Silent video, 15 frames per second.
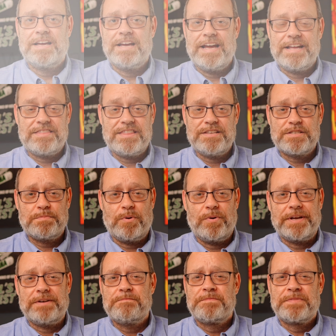At this
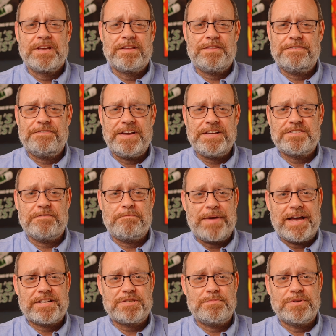point, The phase of
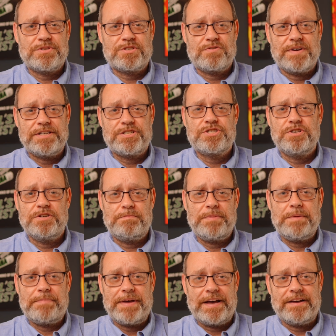maximal stretch should
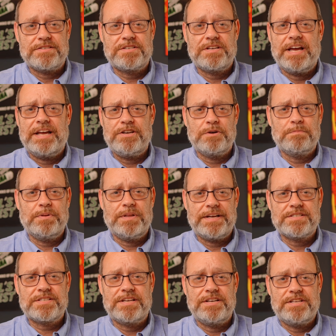be passed, and your
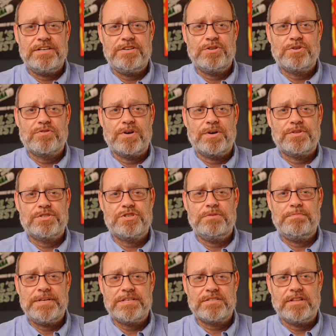plant's continued growth should
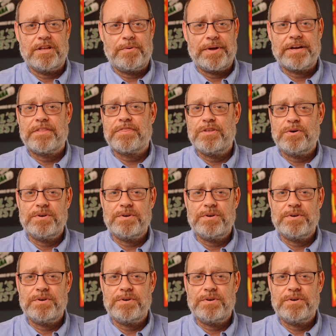be slowing, though